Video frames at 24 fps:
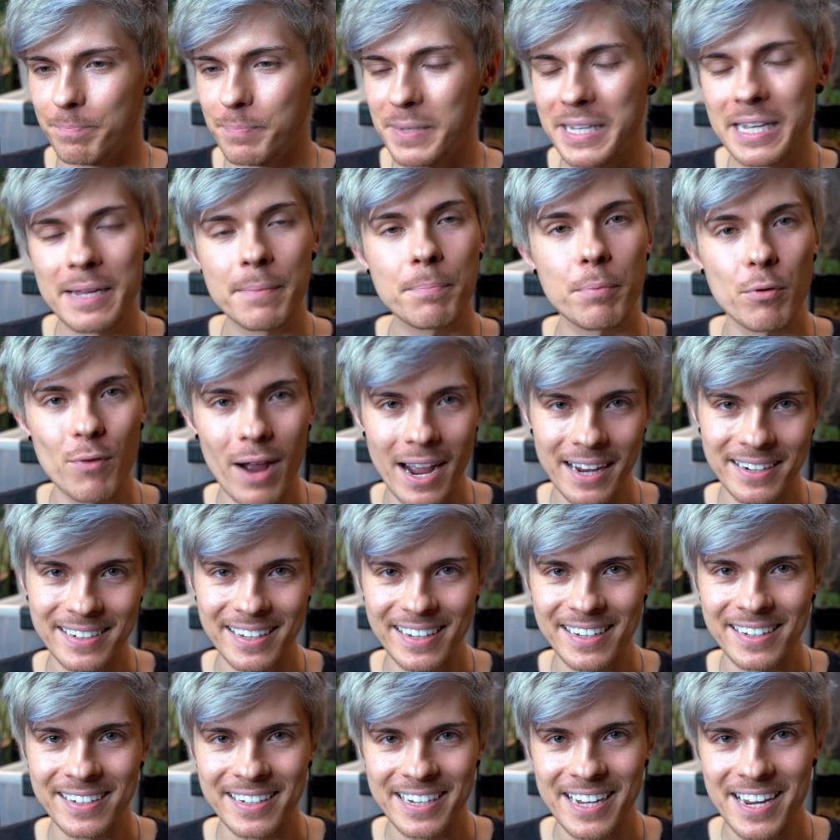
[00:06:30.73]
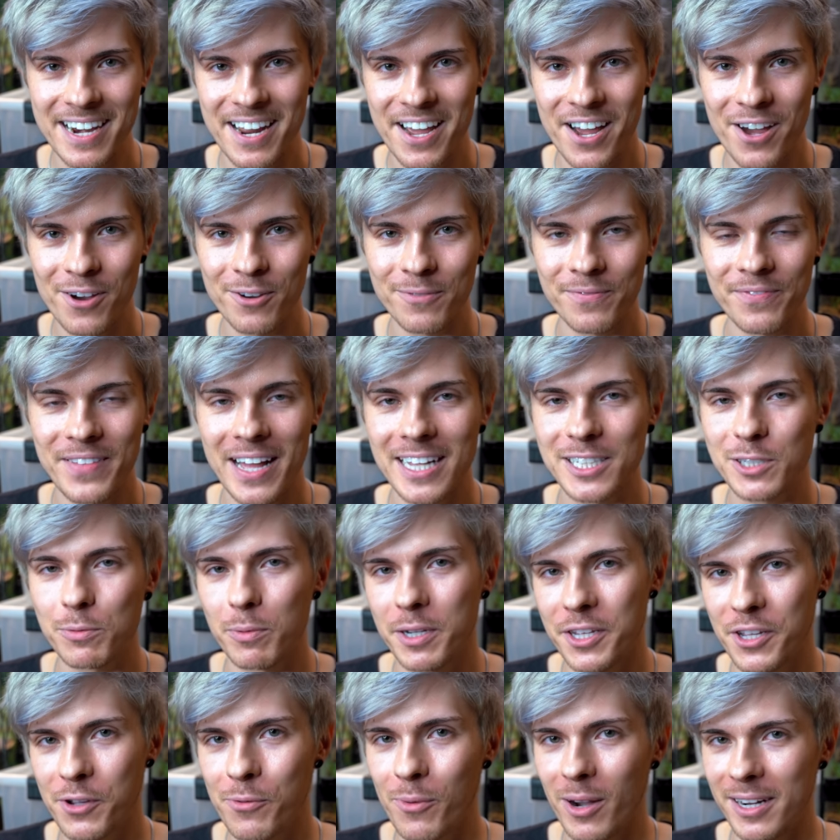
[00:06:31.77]
be pregnant, you know? That's
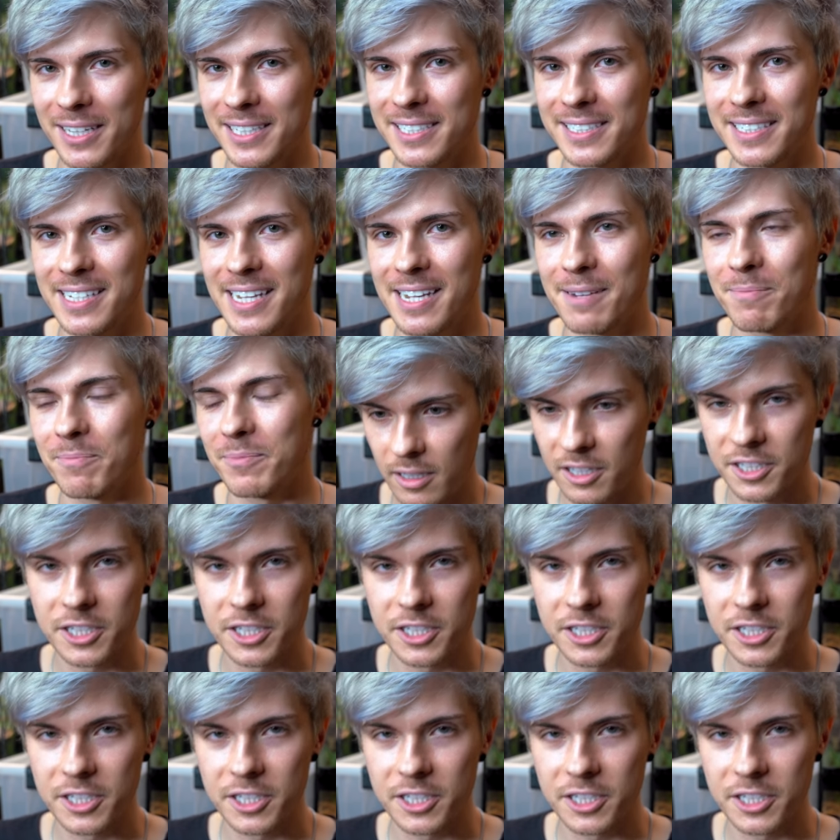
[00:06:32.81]
what you wanna see.